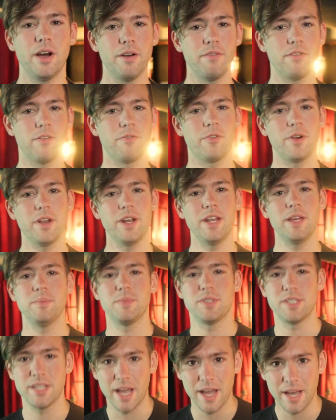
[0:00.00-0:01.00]
I have a friend named
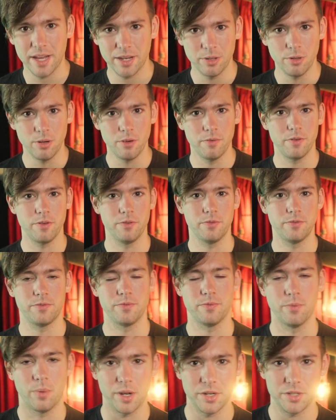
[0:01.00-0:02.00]
Zach who, if
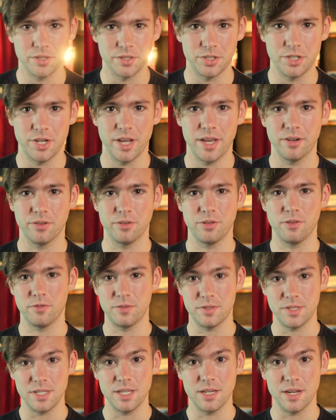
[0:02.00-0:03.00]
you've watched the channel, you've
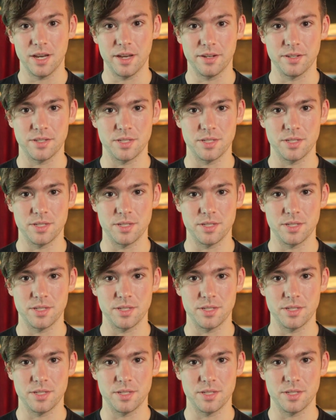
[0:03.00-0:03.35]
seen on